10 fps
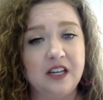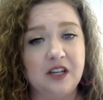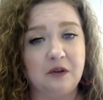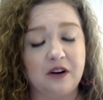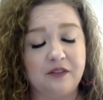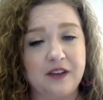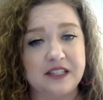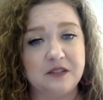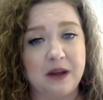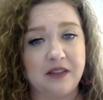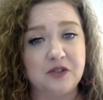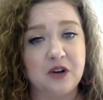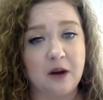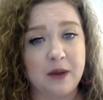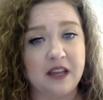who are affected by the
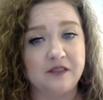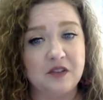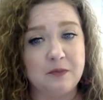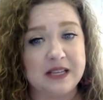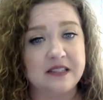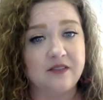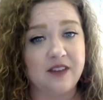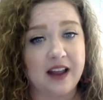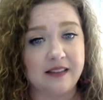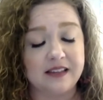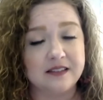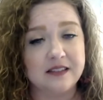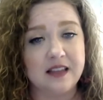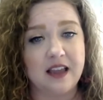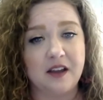trauma of domestic violence.